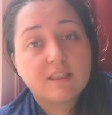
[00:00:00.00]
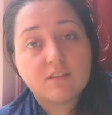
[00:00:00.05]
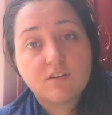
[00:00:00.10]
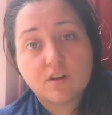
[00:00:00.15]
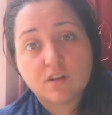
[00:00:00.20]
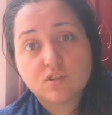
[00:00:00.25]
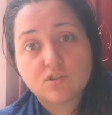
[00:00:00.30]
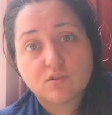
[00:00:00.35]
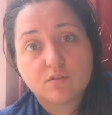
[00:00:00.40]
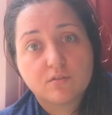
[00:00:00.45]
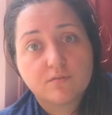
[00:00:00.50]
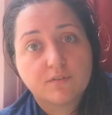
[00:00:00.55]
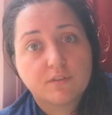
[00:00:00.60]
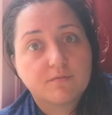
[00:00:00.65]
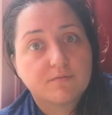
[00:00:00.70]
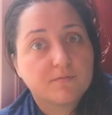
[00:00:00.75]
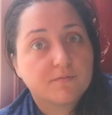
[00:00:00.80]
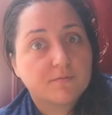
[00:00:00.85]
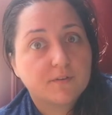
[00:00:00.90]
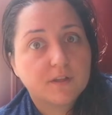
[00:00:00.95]
the direction of
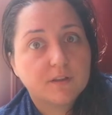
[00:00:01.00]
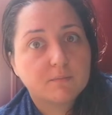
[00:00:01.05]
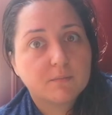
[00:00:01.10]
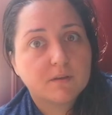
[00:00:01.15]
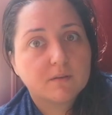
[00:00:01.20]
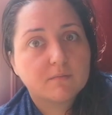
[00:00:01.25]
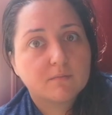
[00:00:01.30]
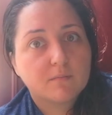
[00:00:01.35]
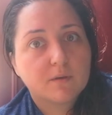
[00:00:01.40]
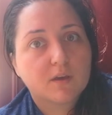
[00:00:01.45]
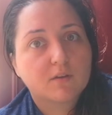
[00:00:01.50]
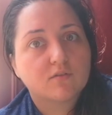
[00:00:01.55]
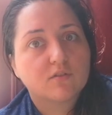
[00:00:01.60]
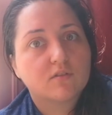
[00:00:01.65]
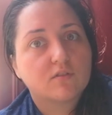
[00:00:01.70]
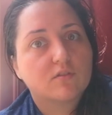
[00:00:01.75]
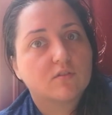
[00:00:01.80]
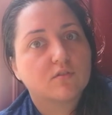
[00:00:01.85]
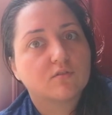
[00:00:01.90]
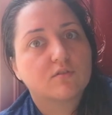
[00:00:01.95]
the filming,
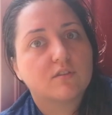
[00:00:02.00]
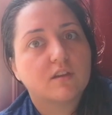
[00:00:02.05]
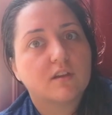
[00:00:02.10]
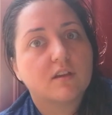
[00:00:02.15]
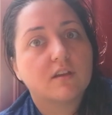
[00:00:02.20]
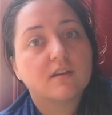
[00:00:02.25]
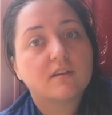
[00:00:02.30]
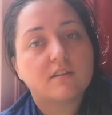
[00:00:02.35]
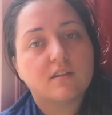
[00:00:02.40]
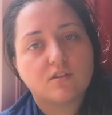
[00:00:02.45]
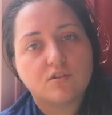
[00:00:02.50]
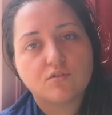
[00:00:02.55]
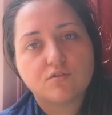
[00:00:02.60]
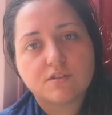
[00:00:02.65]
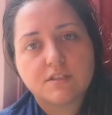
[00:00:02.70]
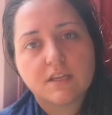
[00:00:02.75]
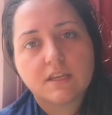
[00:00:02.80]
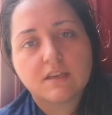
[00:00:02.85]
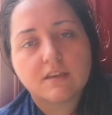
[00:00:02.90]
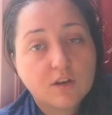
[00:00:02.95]
because it got the
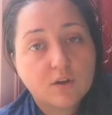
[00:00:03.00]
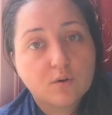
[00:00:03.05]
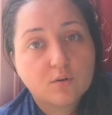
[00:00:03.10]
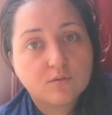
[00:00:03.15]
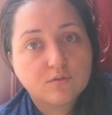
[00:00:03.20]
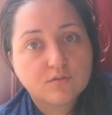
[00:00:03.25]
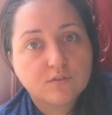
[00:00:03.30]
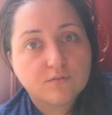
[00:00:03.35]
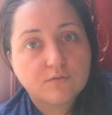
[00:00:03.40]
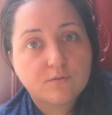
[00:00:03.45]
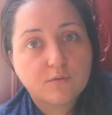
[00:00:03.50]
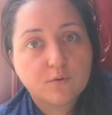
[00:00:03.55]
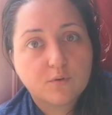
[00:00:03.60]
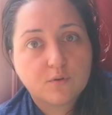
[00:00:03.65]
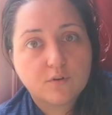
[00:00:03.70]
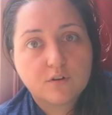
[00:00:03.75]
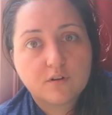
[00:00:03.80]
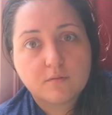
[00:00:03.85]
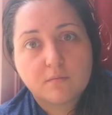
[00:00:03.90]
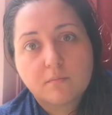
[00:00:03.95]
joystick, and also
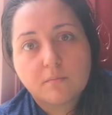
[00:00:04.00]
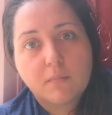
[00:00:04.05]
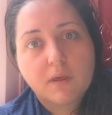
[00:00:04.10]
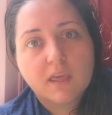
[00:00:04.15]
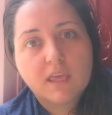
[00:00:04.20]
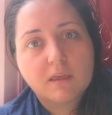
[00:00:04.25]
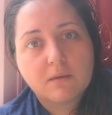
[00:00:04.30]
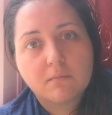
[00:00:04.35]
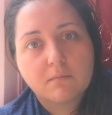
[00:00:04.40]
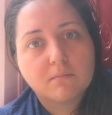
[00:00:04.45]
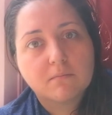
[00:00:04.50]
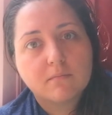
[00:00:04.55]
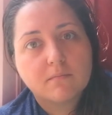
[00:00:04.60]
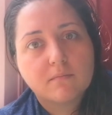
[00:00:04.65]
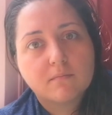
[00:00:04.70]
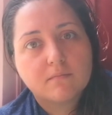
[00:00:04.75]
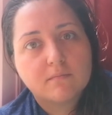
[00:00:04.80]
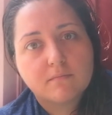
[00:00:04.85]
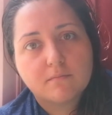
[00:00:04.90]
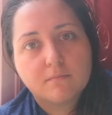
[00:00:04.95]
for making
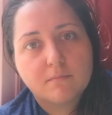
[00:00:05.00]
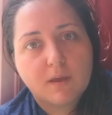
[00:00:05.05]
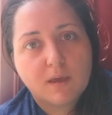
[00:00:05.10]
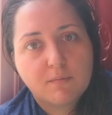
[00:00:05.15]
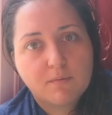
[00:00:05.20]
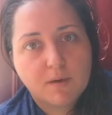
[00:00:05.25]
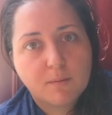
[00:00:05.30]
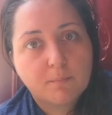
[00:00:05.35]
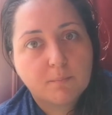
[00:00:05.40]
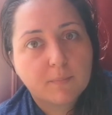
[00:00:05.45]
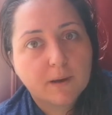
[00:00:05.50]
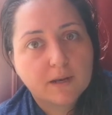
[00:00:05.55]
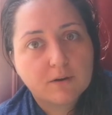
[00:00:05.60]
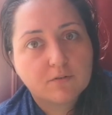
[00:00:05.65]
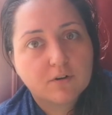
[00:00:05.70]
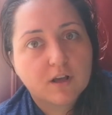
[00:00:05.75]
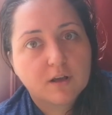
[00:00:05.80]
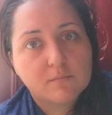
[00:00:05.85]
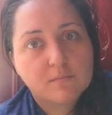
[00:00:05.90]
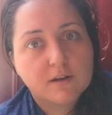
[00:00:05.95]
maybe
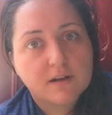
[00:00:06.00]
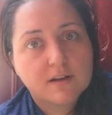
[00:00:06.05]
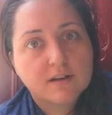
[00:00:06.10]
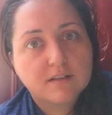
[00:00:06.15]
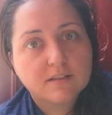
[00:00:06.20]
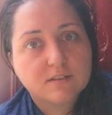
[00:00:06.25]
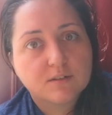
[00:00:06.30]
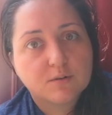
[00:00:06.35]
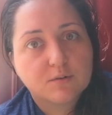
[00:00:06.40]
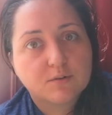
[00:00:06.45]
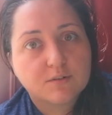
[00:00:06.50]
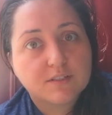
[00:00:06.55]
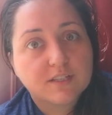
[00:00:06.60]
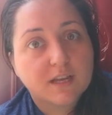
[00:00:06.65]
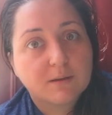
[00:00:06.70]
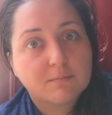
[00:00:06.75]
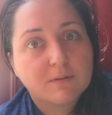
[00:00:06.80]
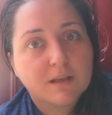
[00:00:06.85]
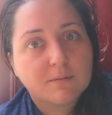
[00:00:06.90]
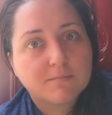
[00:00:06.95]
panoramas or
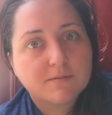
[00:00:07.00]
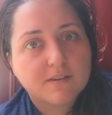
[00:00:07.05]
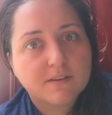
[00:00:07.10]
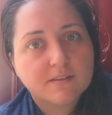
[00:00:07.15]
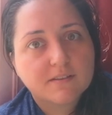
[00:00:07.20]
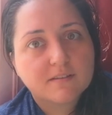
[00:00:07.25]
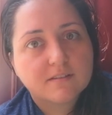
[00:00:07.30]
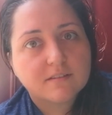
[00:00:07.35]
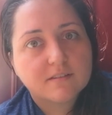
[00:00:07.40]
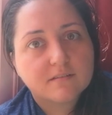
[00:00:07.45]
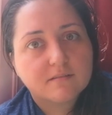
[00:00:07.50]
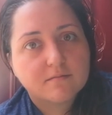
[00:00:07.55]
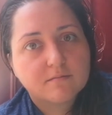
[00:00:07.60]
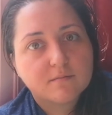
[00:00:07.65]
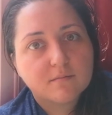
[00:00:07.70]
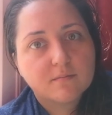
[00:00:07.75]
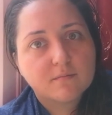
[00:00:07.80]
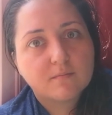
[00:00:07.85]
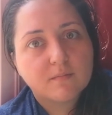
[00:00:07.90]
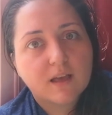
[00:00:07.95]
time lapses.
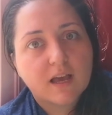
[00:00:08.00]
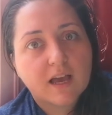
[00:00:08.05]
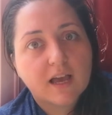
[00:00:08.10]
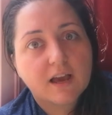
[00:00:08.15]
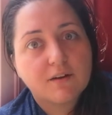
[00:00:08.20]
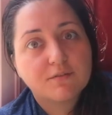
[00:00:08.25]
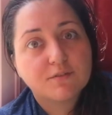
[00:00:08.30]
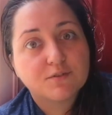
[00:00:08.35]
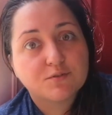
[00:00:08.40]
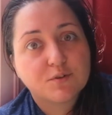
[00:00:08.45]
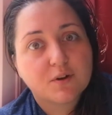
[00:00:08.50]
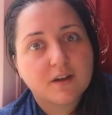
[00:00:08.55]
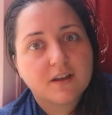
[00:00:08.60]
I haven't